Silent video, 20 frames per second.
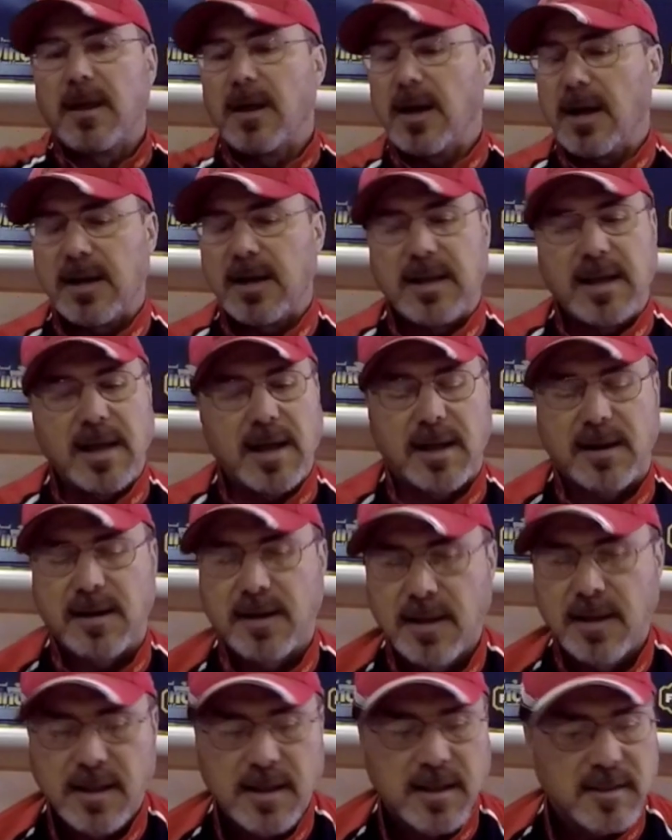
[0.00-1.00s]
Again,
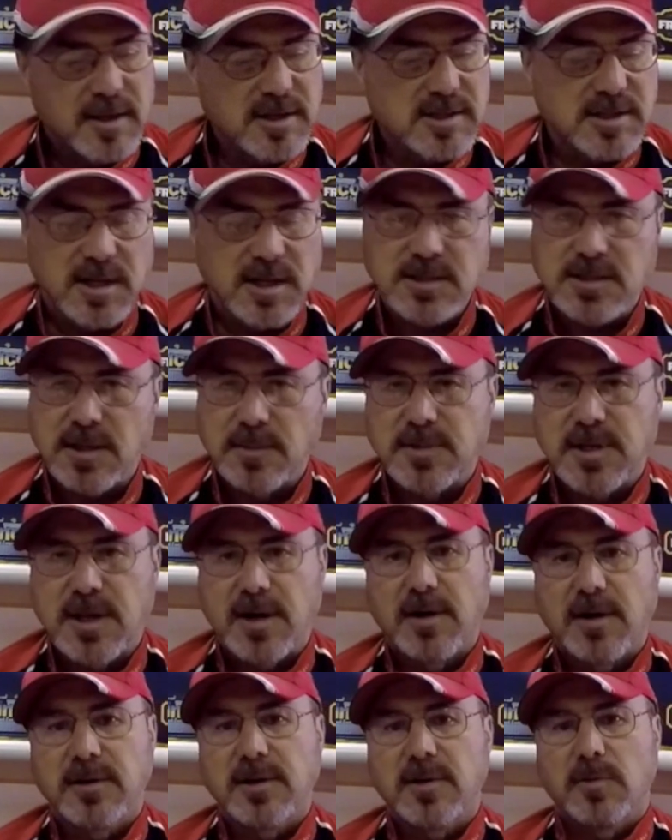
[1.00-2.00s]
these things I'm
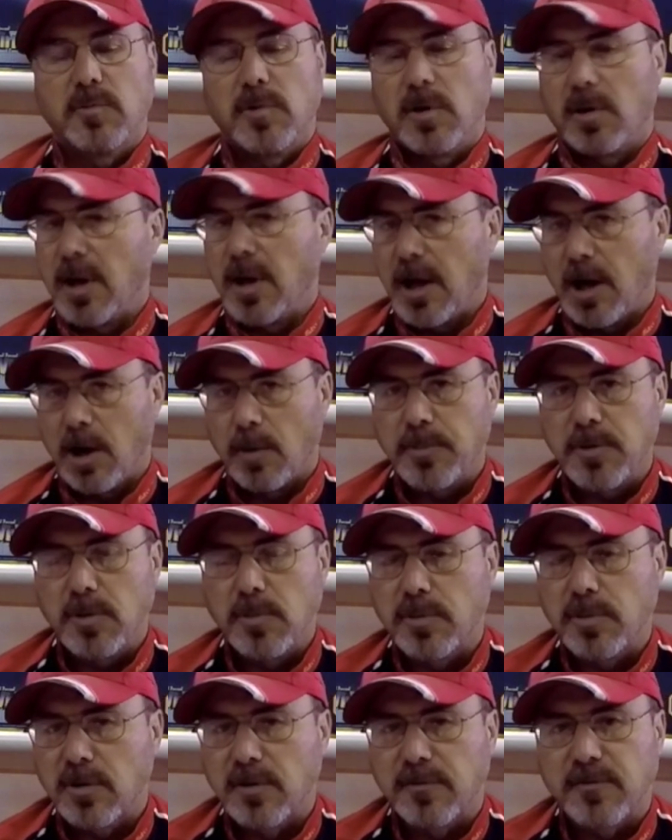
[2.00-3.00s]
telling you will help you
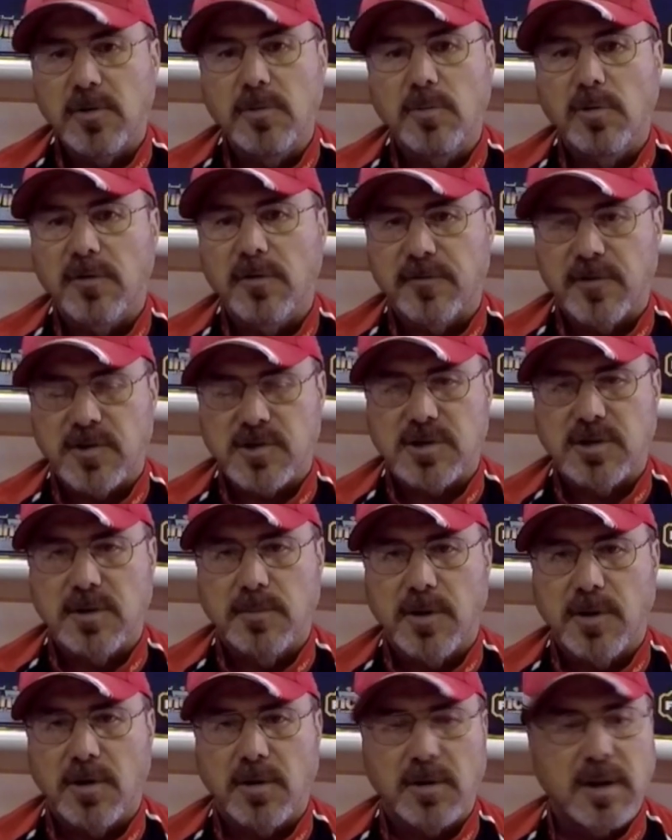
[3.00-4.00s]
put a few more fish in the
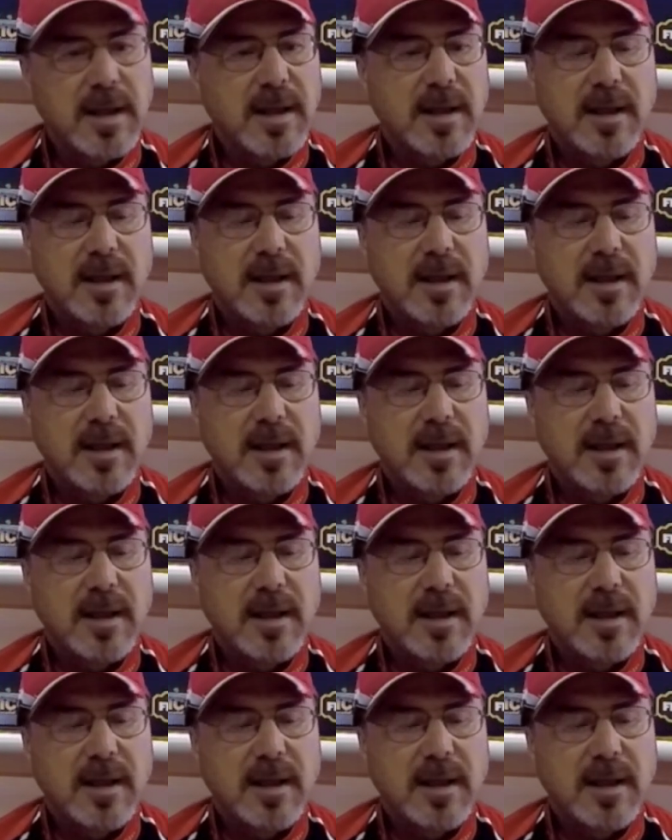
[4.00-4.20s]
boat.